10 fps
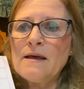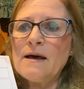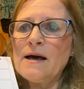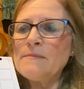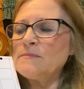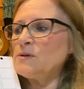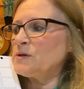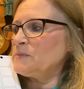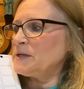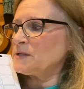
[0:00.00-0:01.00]
You
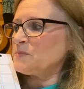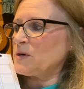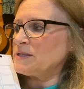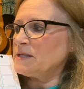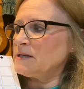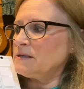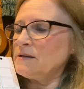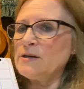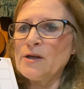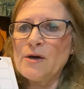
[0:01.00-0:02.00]
could be expressing
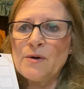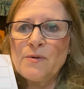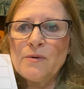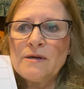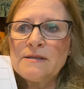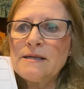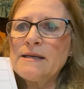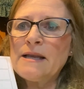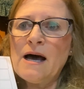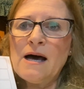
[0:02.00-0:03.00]
no,
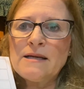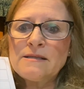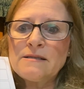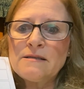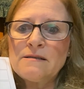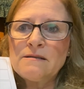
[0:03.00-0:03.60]
not,